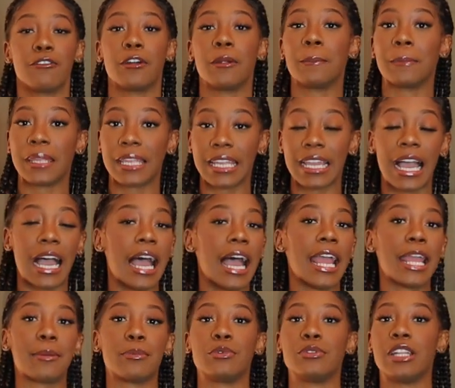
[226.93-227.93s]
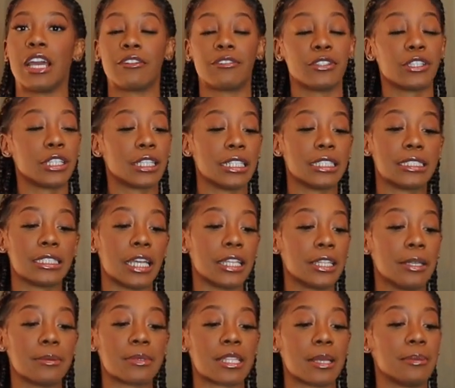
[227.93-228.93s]
For me, I'm definitely going to tell
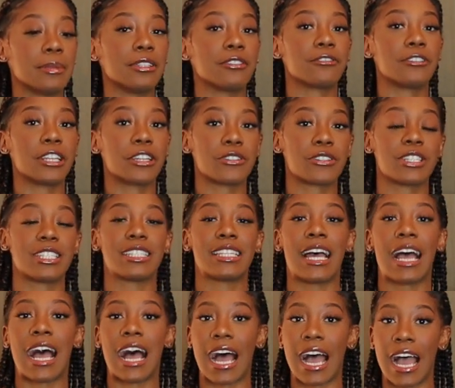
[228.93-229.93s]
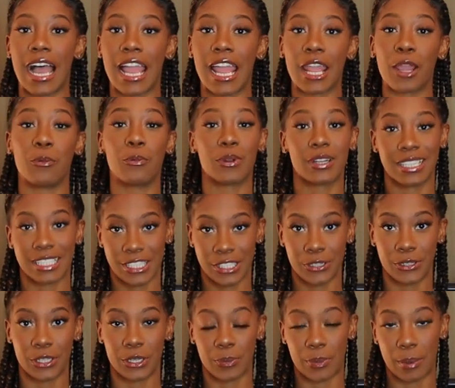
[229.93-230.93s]
them some of the fragrances that I want to see
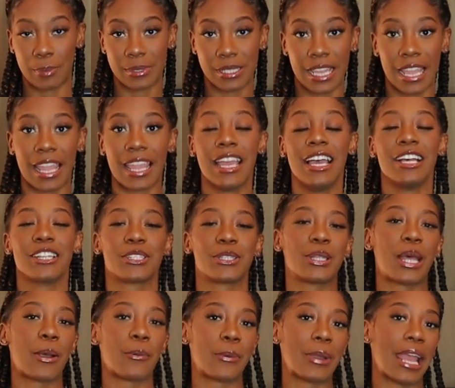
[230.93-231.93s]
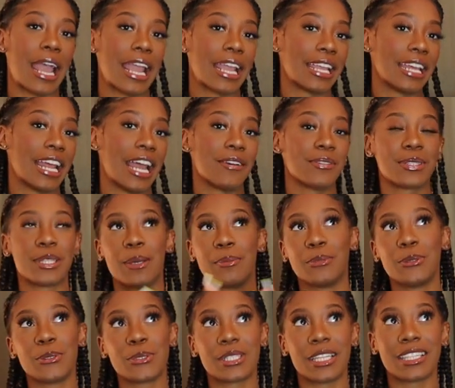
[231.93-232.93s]
on their website. So that way I can have
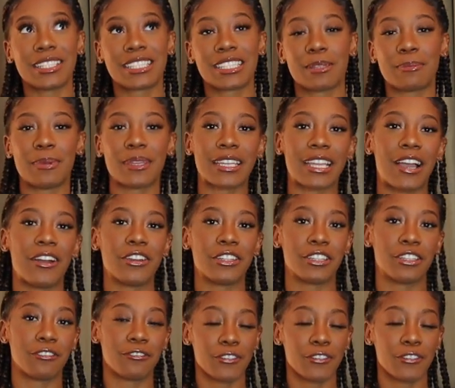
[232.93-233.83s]
some new scents to pick out in the